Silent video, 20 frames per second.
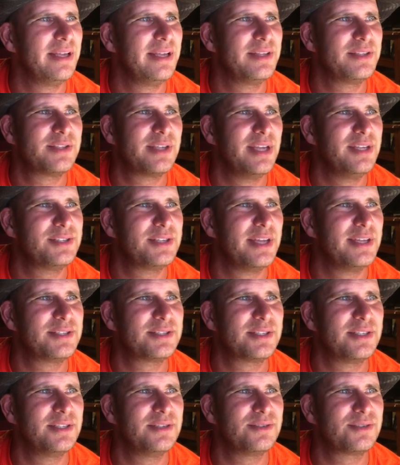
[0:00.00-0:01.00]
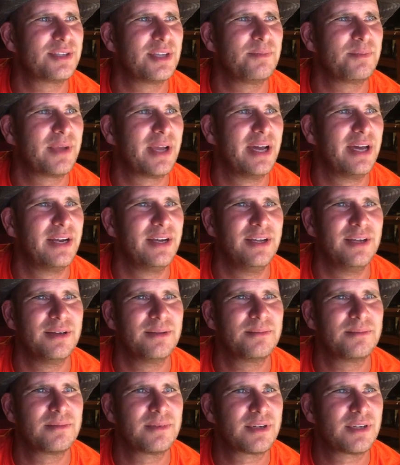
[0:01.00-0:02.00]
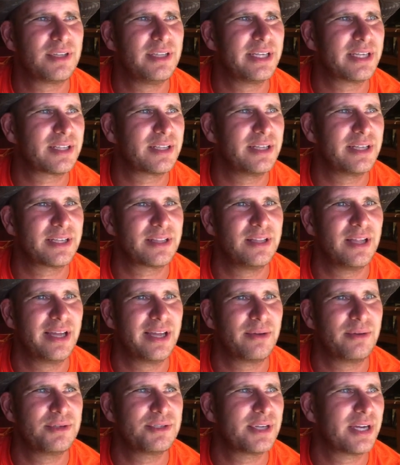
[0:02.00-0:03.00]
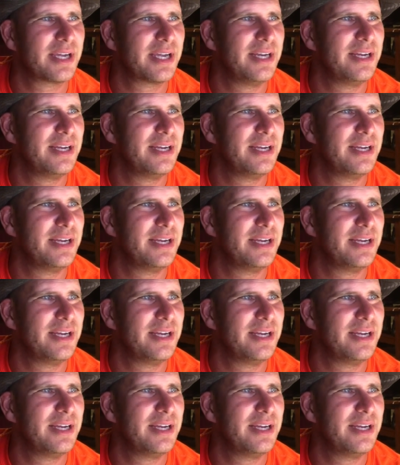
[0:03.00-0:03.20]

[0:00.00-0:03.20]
It's in some kind of click language I